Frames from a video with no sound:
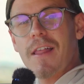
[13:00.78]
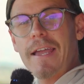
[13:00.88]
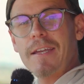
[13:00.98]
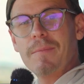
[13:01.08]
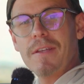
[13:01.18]

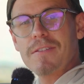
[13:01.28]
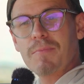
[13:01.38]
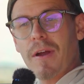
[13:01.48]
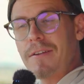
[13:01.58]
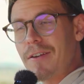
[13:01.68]
like him that
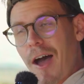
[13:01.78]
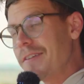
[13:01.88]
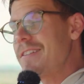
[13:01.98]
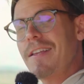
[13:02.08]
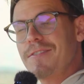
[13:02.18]
spread
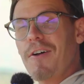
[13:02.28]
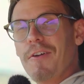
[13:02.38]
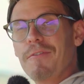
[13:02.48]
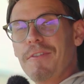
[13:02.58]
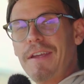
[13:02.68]
nonsense all
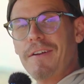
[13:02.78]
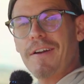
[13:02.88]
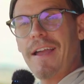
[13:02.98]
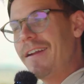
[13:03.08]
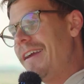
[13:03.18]
over the
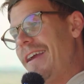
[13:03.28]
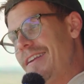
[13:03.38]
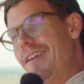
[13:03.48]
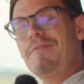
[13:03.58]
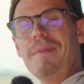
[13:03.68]
internet
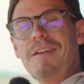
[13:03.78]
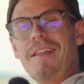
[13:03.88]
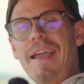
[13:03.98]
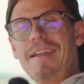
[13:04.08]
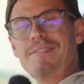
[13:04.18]
and give me a
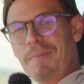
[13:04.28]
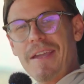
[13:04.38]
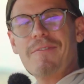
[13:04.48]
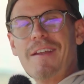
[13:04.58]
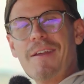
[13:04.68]
lane to
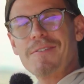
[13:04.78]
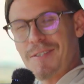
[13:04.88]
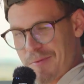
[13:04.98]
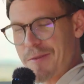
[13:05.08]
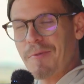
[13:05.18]
make videos
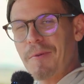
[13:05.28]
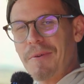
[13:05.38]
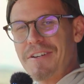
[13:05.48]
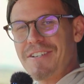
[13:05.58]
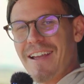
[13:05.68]
that people
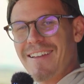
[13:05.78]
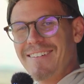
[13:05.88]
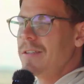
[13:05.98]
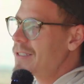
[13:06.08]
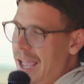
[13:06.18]
appreciate.
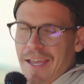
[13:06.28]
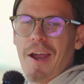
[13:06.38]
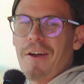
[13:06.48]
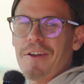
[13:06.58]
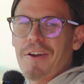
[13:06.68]
Take
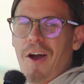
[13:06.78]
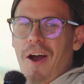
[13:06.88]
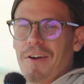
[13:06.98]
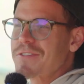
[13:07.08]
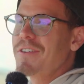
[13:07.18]
care of your
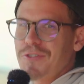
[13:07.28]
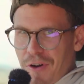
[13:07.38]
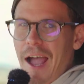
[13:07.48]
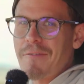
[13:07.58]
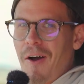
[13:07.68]
cars,
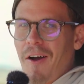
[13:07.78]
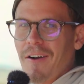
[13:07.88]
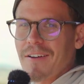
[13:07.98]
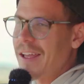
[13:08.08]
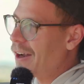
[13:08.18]
drive
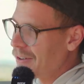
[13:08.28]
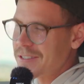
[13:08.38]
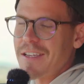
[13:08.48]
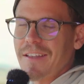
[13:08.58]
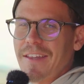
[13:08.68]
hard, and I'll
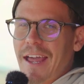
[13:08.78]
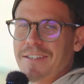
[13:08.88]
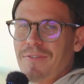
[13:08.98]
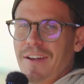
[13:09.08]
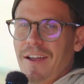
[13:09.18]
see you in the
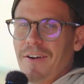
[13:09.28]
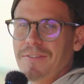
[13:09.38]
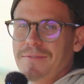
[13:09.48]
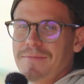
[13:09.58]
next video.